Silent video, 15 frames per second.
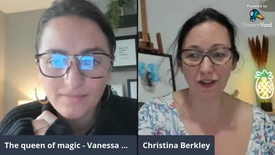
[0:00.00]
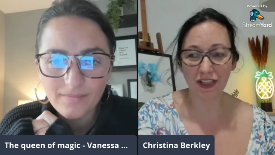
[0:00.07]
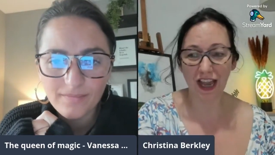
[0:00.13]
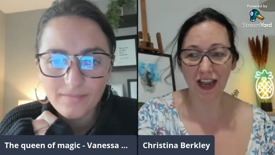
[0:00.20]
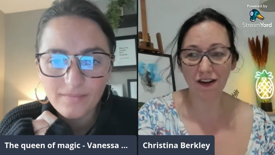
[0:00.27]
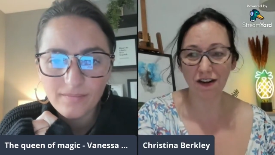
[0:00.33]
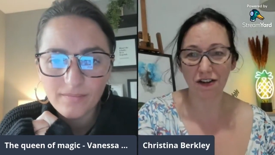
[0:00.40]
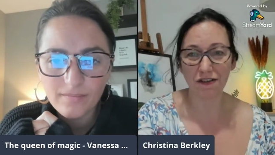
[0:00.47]

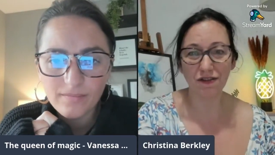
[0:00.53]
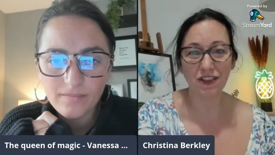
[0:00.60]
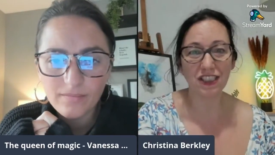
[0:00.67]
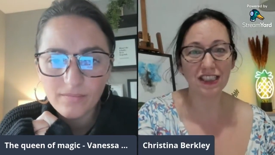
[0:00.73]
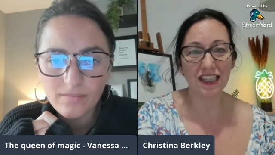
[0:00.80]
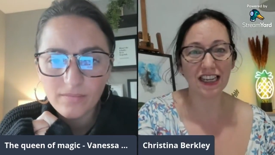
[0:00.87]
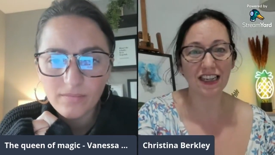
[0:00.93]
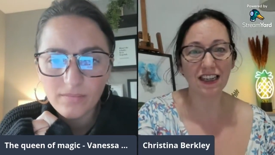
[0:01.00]
Speaker 1: I don't know,
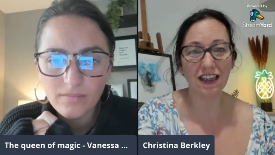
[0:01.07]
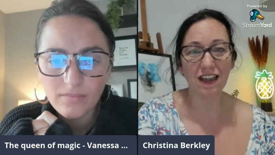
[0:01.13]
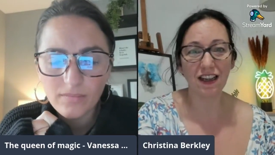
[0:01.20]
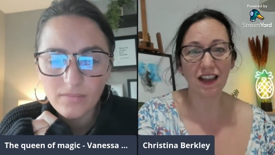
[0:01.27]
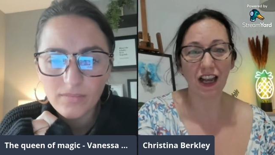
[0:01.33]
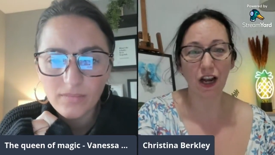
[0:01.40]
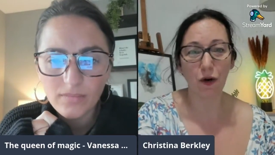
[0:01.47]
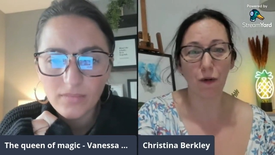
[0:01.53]
like
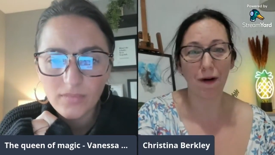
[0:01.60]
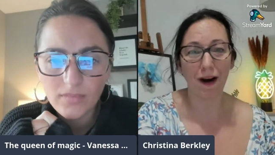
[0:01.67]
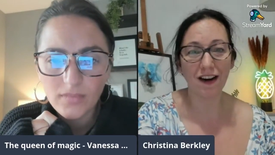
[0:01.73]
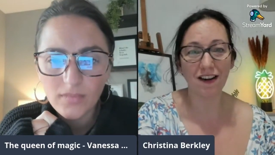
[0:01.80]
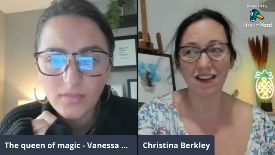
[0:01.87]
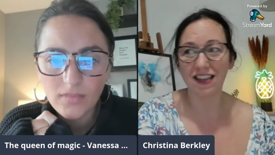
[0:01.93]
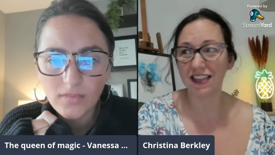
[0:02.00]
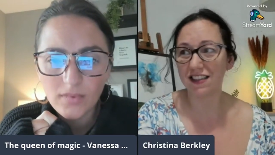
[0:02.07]
like a
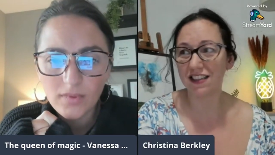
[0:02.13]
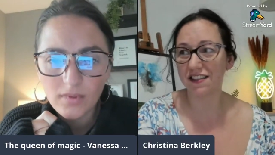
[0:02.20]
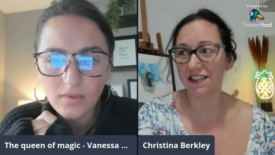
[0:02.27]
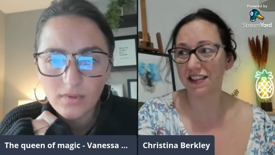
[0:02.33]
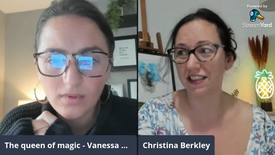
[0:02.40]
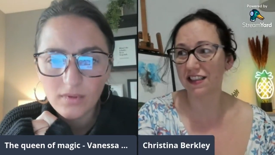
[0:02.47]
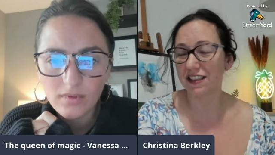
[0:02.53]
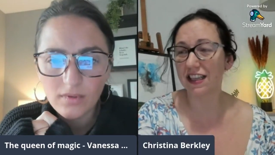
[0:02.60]
water that
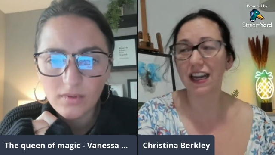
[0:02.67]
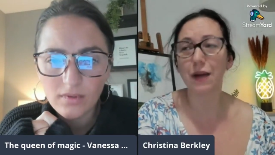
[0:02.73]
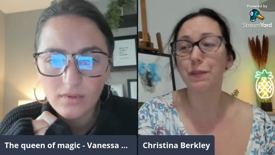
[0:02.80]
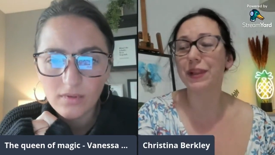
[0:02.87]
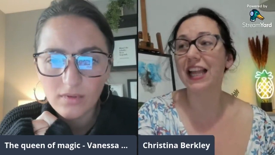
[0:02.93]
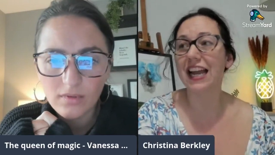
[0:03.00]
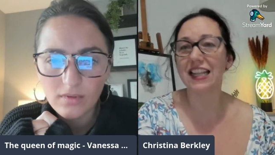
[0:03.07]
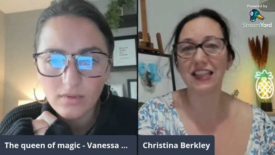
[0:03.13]
doesn't, like a
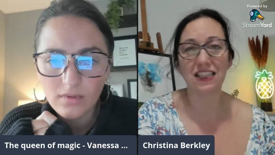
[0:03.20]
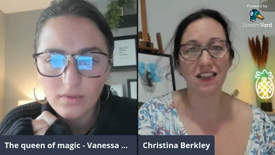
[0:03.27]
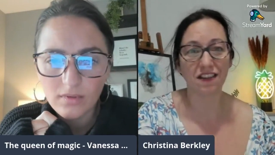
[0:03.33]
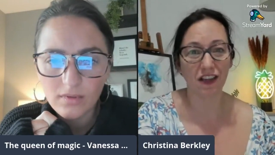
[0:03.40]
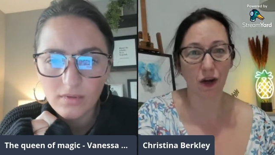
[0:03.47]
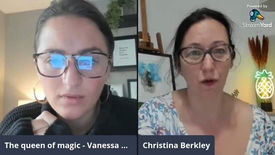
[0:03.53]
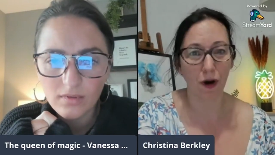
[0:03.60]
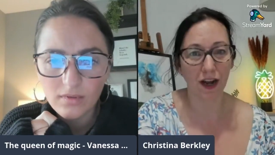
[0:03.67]
plant that
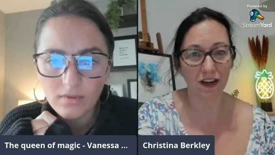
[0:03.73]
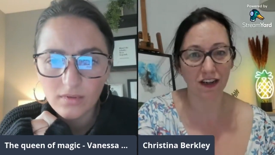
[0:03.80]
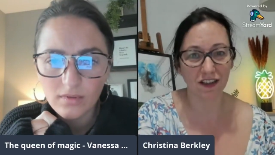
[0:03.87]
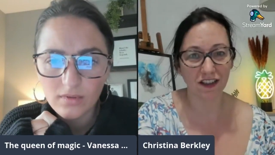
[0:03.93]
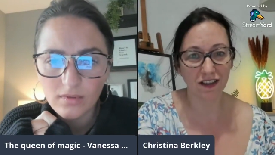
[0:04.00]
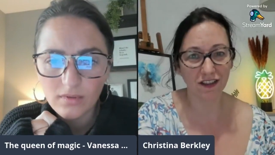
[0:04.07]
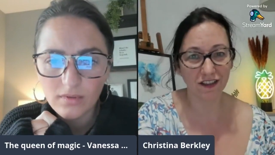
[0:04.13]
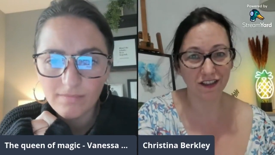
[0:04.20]
doesn't get
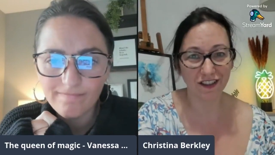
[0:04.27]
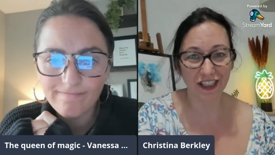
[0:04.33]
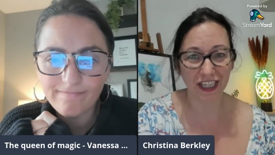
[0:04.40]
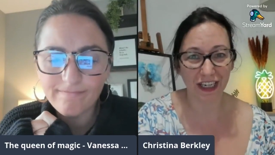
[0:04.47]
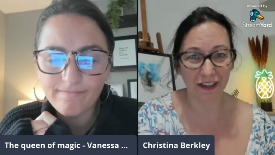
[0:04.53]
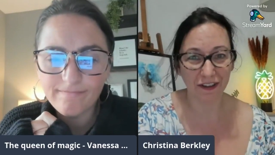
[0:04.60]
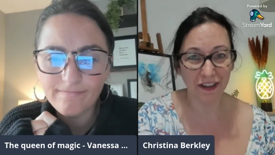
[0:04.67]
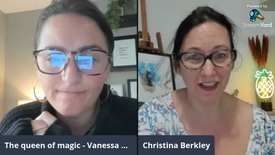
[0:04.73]
watered, mm-hmm. you
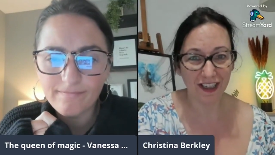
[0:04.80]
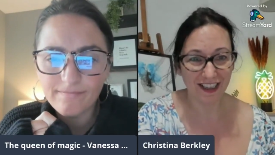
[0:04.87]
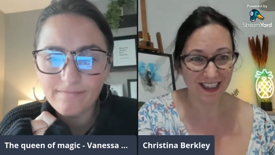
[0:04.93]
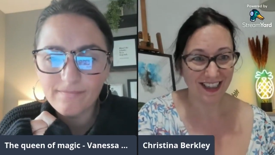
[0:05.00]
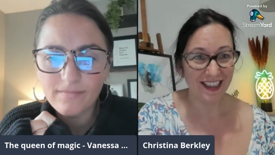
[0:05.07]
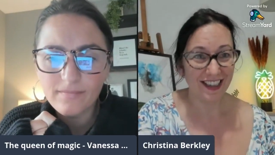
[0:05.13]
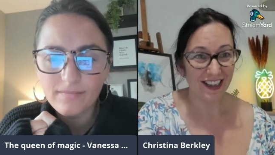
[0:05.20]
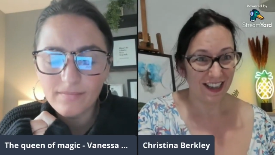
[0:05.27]
mm.
Speaker 2: know?
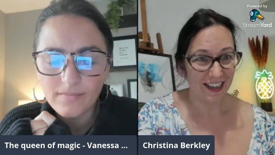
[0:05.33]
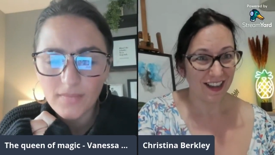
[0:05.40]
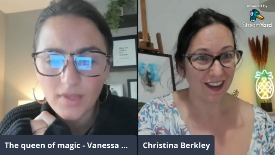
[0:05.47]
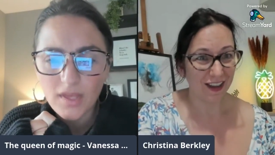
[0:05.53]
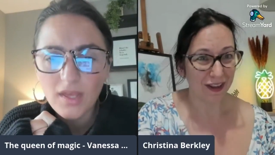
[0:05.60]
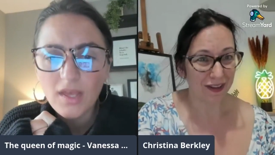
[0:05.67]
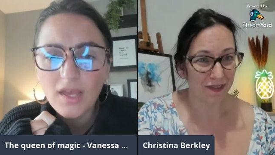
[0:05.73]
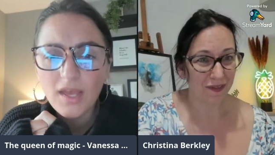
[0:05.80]

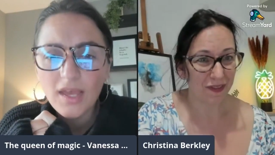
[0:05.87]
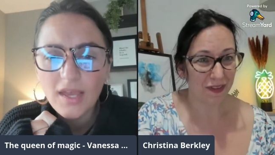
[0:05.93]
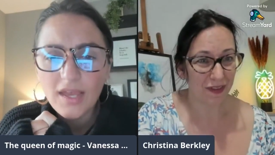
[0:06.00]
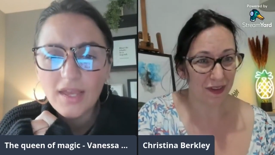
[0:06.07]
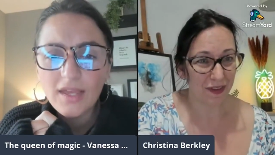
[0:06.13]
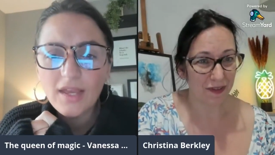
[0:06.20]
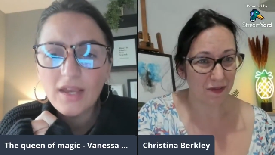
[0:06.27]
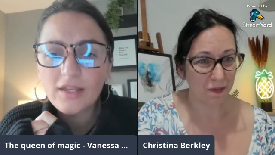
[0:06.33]

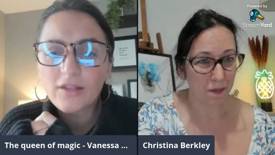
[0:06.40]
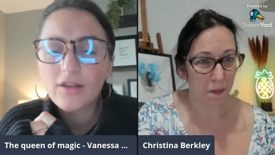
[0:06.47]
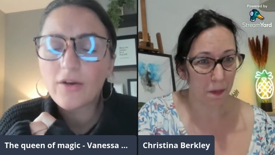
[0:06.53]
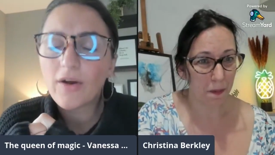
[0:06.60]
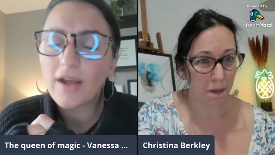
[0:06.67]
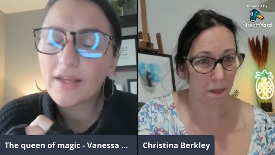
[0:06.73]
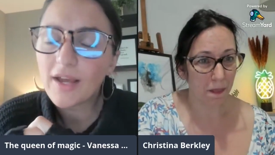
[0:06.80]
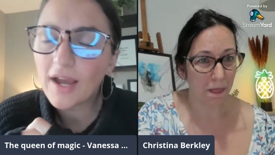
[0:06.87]
It, you know,
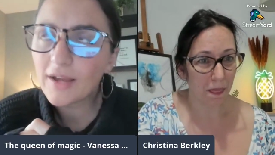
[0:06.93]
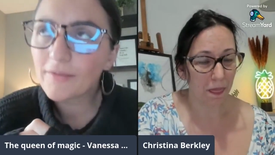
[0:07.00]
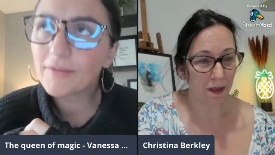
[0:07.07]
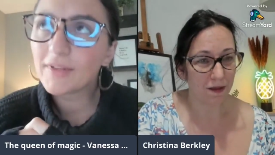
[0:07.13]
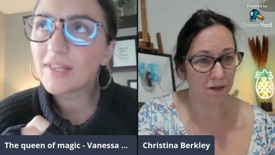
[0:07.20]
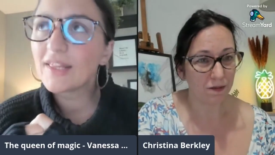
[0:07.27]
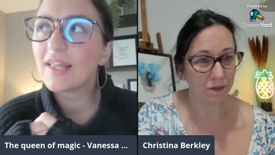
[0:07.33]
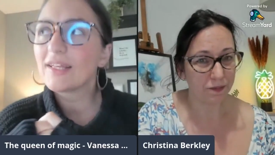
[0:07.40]
I, I
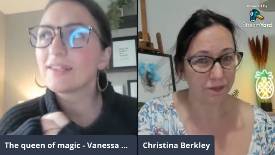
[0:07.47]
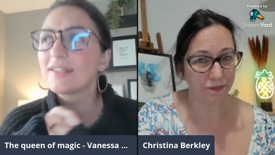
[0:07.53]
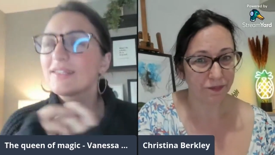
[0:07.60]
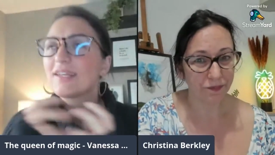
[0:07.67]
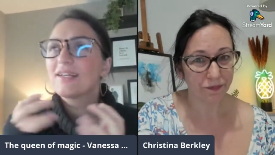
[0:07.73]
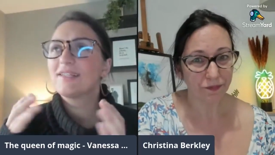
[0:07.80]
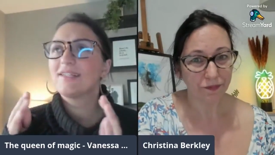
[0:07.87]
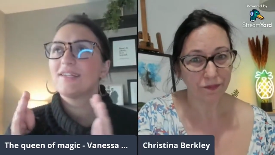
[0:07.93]
really like this
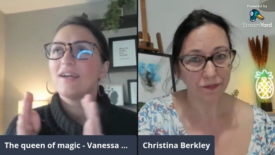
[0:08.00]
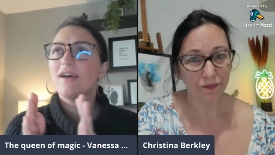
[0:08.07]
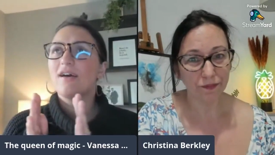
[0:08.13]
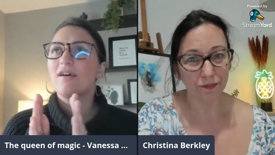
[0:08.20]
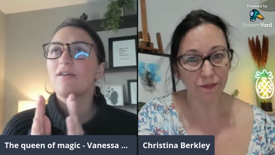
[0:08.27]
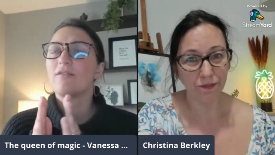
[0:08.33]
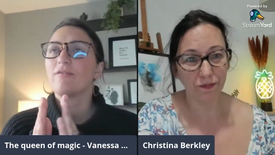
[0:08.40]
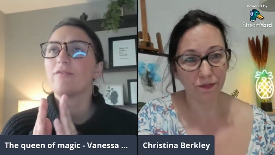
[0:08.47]
idea
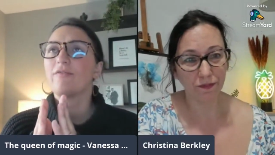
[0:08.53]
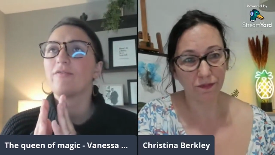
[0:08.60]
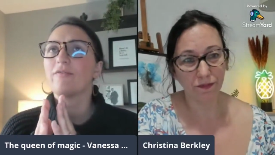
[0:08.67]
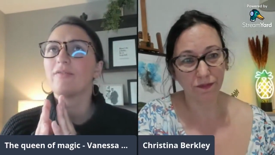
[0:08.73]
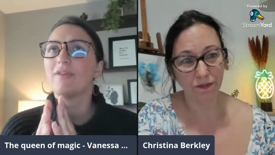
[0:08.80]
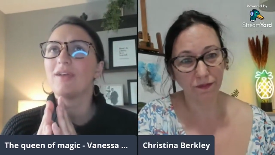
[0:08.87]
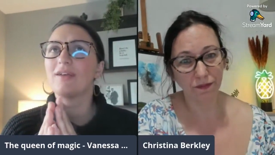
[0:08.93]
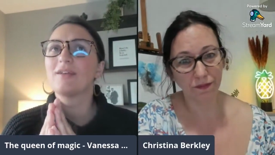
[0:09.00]
of
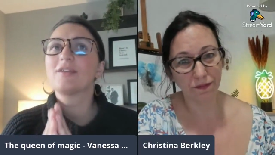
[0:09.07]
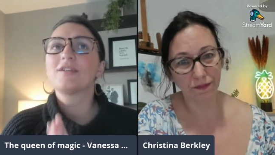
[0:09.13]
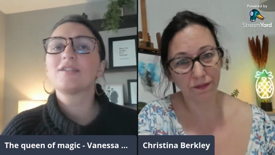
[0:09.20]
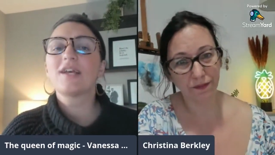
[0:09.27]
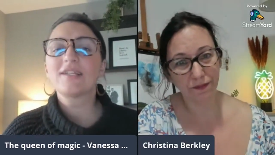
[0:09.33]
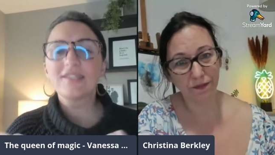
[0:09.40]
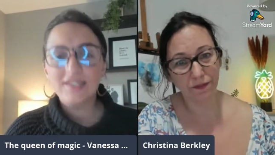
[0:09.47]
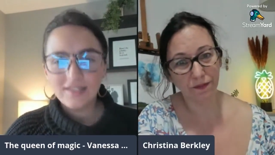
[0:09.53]
because
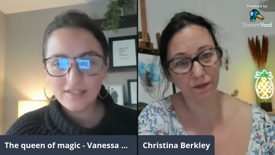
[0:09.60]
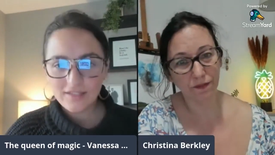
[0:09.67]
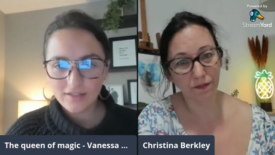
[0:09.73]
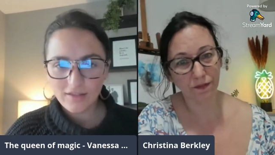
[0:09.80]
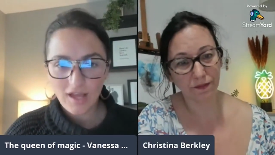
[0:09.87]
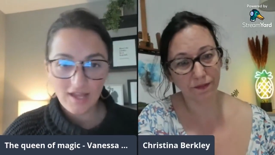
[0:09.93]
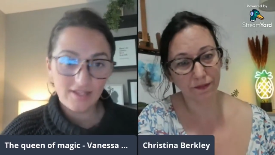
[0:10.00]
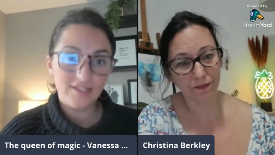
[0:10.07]
I see this a
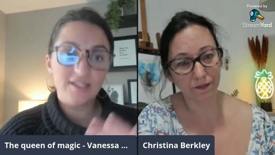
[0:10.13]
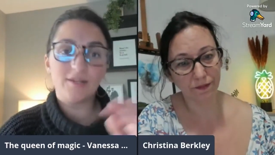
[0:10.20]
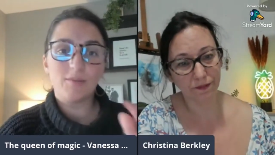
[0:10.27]
lot. I see it in